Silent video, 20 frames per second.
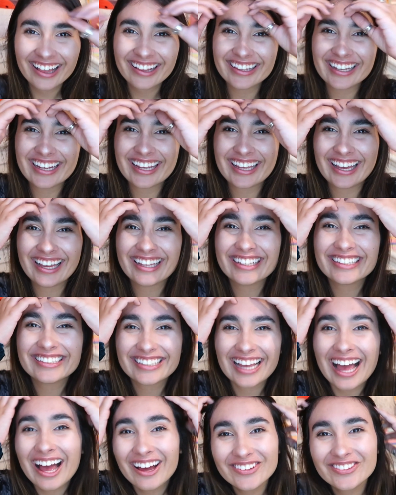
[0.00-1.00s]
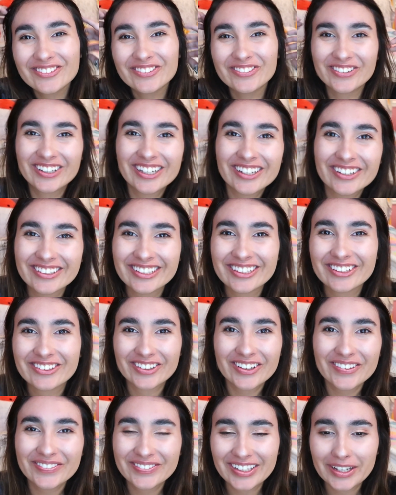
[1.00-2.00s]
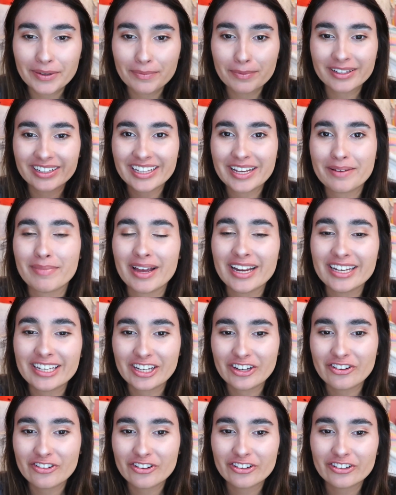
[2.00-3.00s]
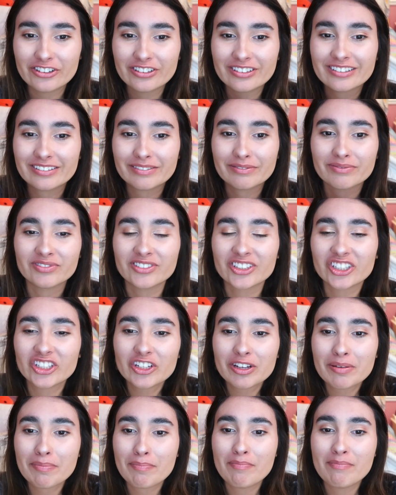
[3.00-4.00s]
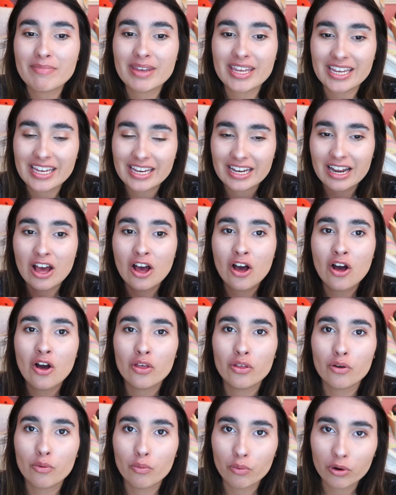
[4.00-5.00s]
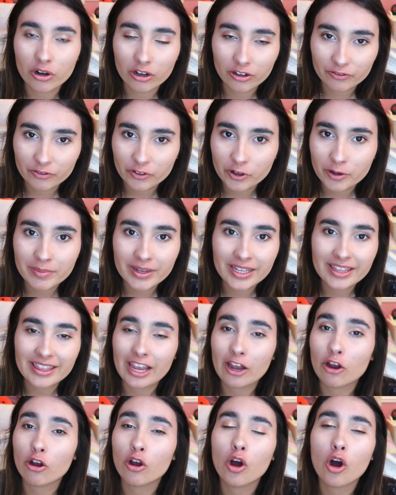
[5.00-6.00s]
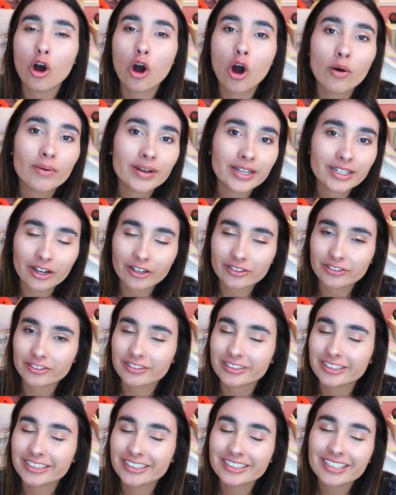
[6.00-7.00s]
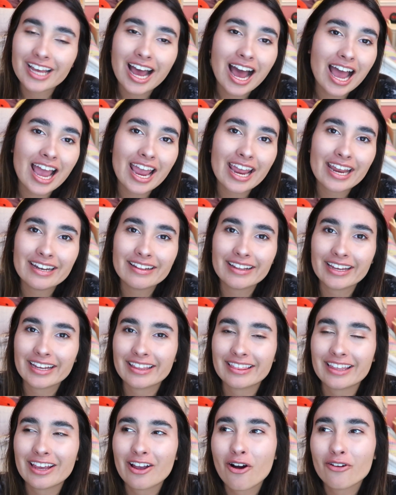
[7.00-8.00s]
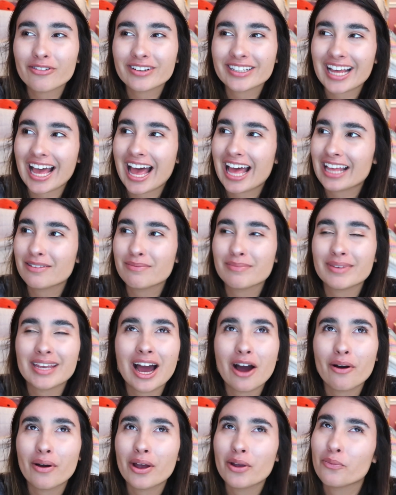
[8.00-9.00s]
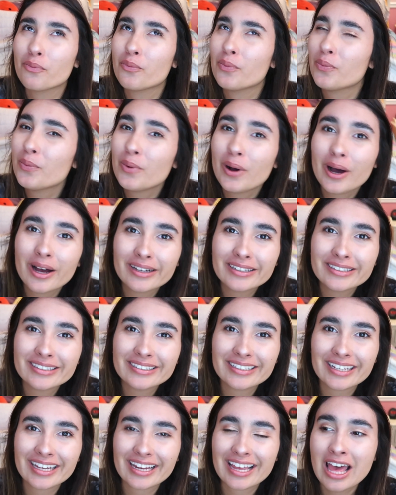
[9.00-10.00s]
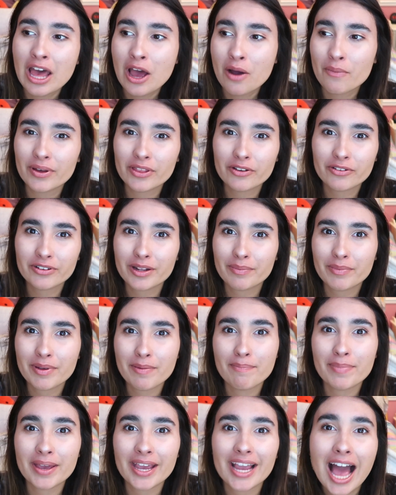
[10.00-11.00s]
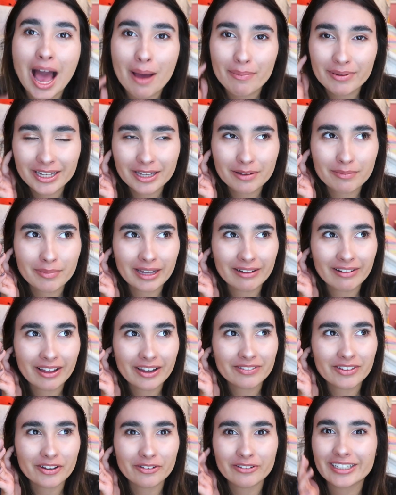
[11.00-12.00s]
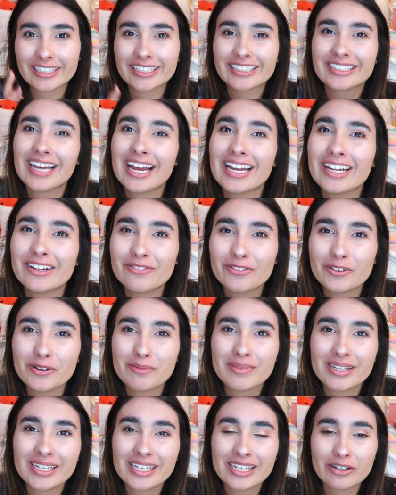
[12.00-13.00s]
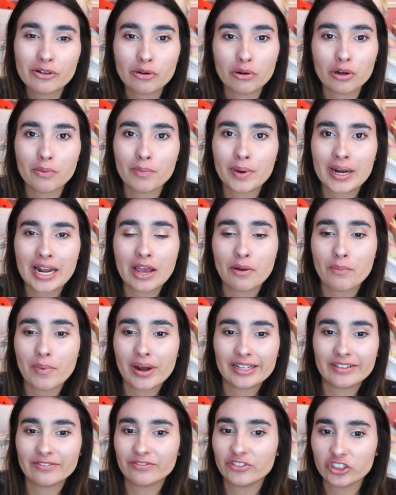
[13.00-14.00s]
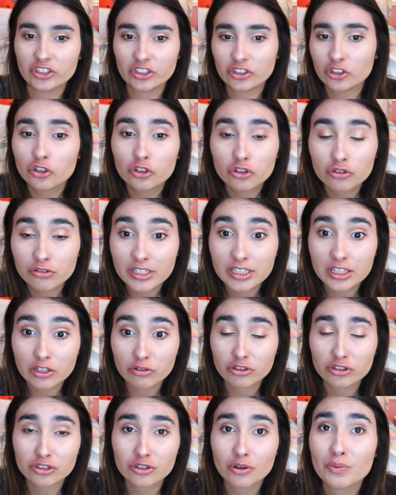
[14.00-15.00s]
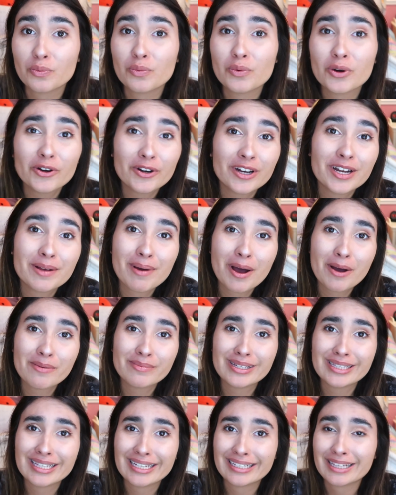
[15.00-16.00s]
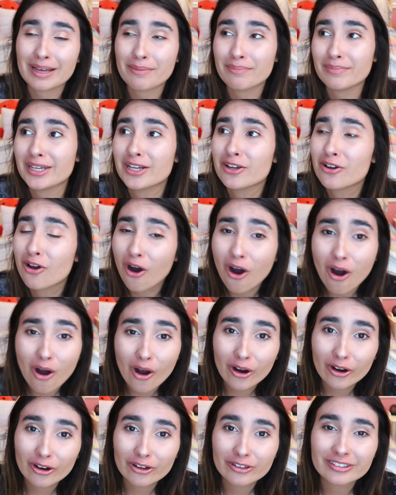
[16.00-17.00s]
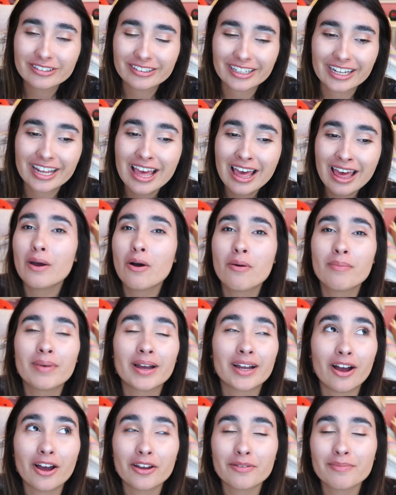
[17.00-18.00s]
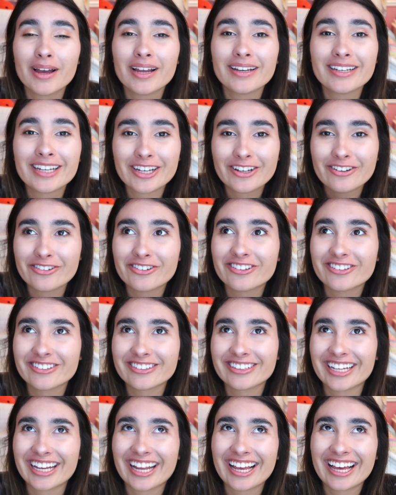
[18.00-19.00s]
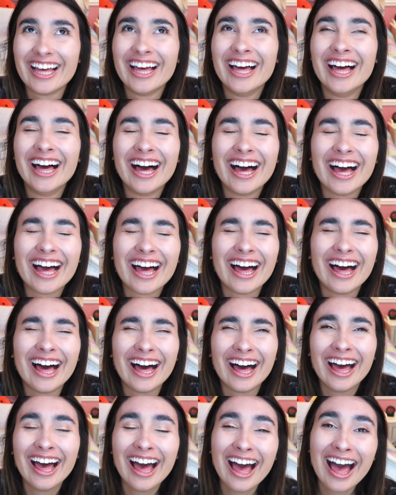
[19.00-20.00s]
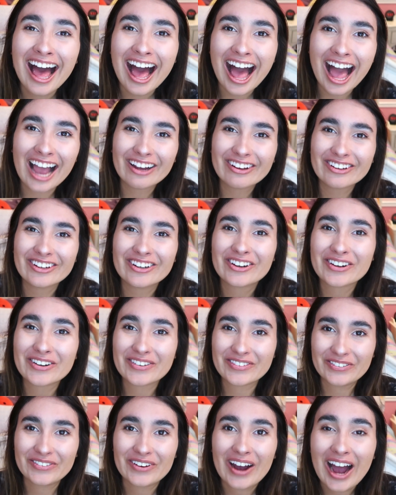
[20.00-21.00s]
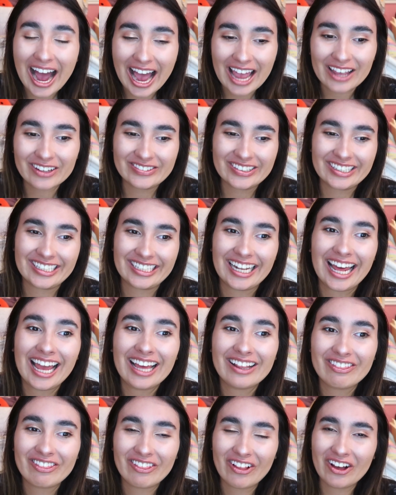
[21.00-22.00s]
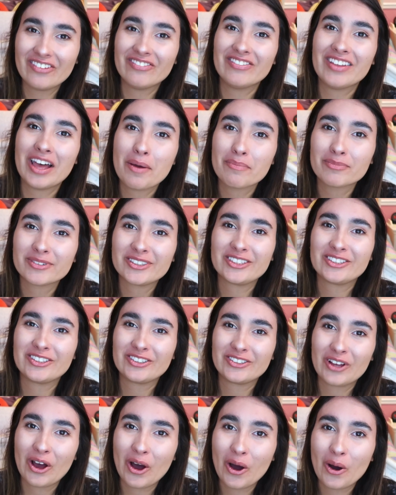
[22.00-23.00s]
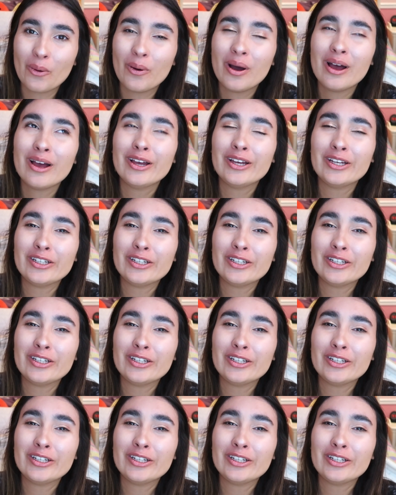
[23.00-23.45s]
like it sounds weird and creepy, but like my teachers really mean the world for me. They're always on your side. Like they always ask me how I was. Like when there was something big happening in my life, they were excited for me. Or when I went in for surgery, they were so worried about me. They sent me cards. Like, oh my gosh, my teachers, like I could cry because I love them so